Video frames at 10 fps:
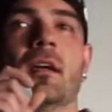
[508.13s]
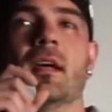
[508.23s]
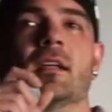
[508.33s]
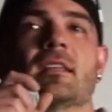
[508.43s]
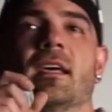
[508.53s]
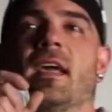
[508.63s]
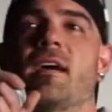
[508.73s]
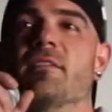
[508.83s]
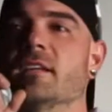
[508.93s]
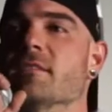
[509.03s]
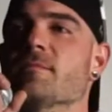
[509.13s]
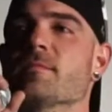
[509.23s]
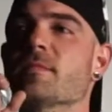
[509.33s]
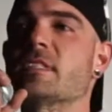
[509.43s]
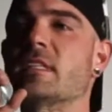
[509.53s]
That's like having
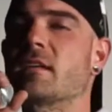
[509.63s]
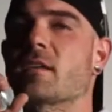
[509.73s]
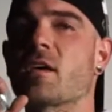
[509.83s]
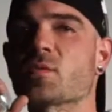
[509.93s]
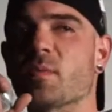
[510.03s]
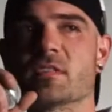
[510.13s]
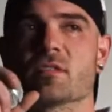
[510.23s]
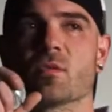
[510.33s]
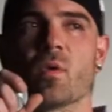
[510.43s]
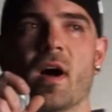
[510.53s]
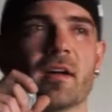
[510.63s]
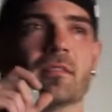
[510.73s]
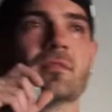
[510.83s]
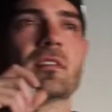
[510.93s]
6 husbands or wives